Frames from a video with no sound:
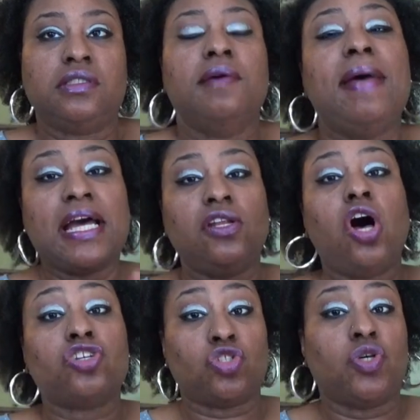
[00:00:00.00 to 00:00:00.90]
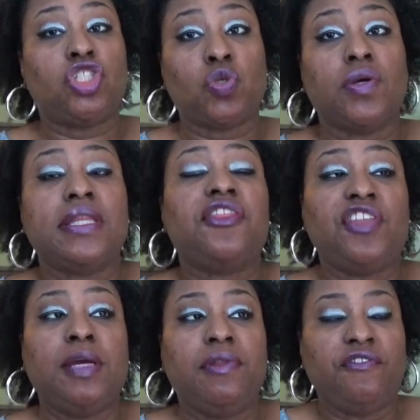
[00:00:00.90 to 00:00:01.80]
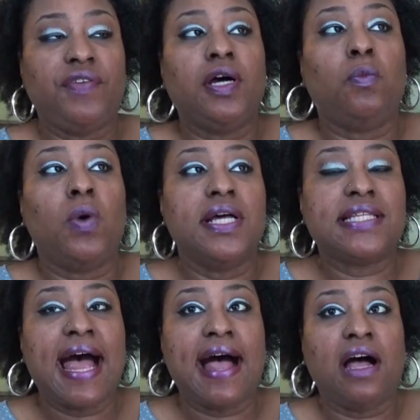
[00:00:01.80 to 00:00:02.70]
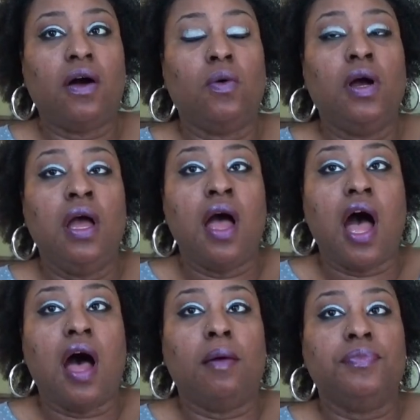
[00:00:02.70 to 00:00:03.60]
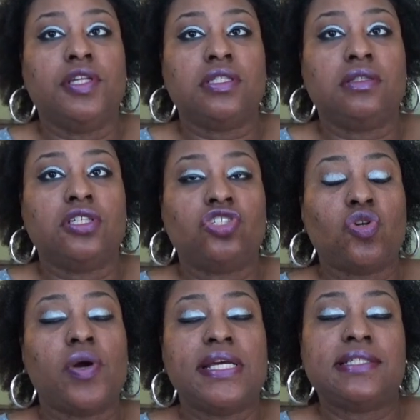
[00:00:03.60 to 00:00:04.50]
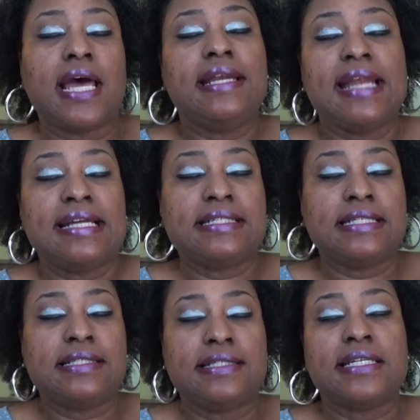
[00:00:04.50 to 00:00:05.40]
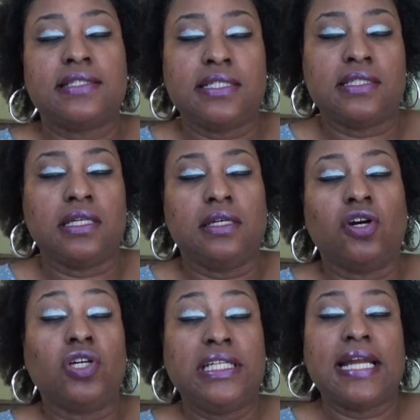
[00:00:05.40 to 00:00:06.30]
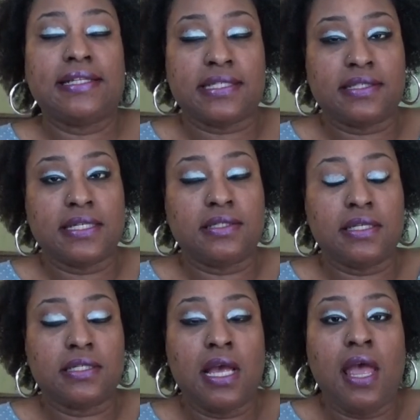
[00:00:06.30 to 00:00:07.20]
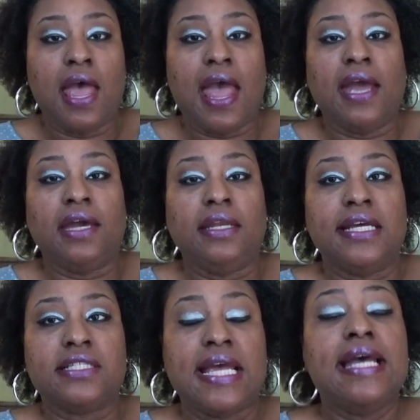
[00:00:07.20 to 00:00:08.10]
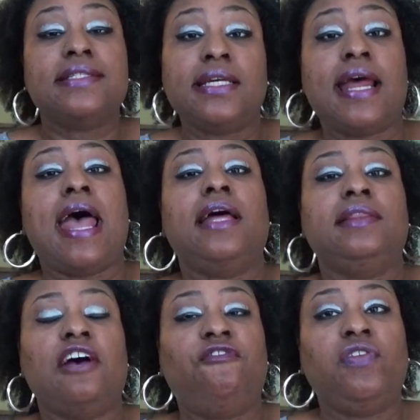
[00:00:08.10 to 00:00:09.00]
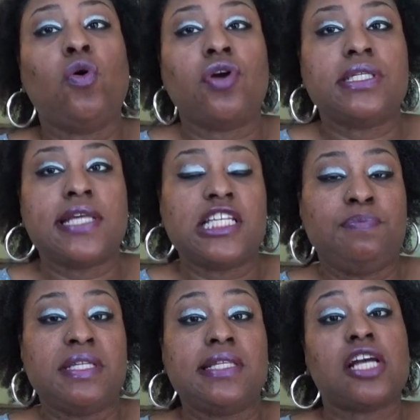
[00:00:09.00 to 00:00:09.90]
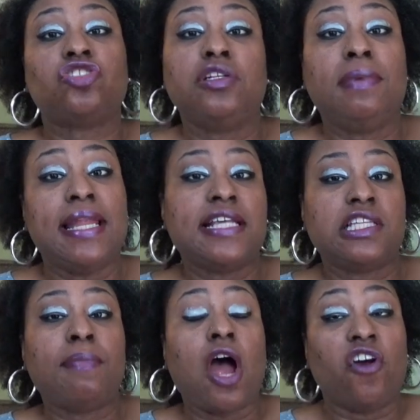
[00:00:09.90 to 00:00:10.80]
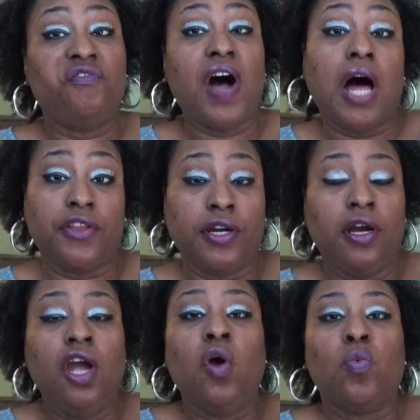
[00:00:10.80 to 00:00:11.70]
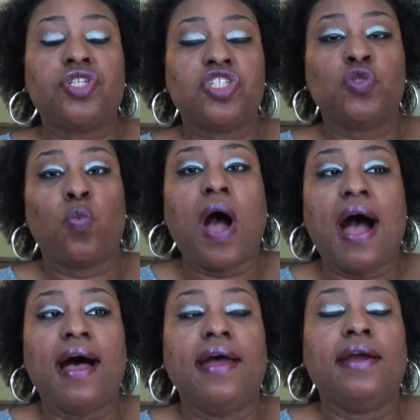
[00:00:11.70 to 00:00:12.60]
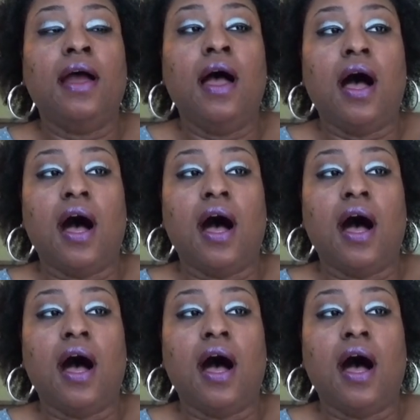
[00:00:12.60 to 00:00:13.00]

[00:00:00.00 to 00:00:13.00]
To make a long story short, the theme of the film was how the story is set in 1960s, the early 1960s, and it's hinted at that Florence has been sexually molested by her father, which is why